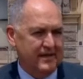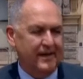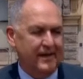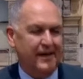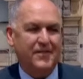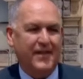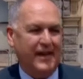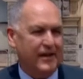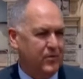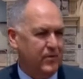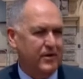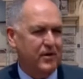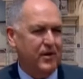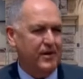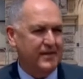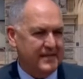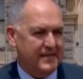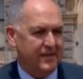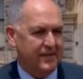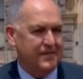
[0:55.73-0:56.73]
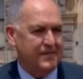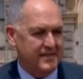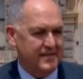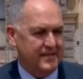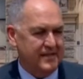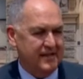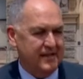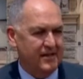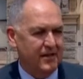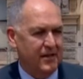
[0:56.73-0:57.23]
Now that we don't have
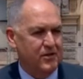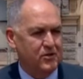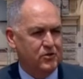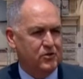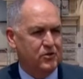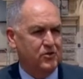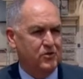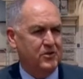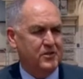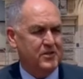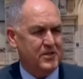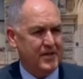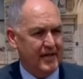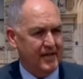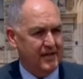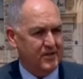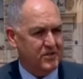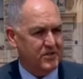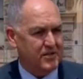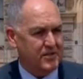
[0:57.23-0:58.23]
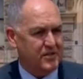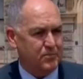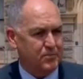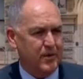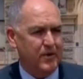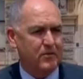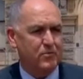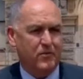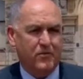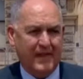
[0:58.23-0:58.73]
this year due to challenges
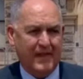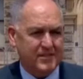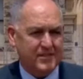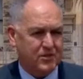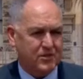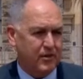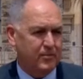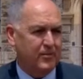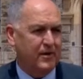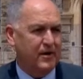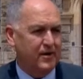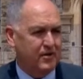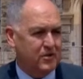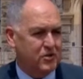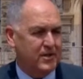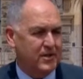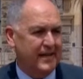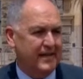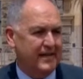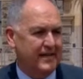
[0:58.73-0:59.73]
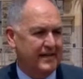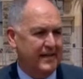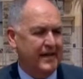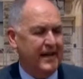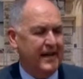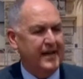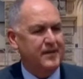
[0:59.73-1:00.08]
both with Eskom load shedding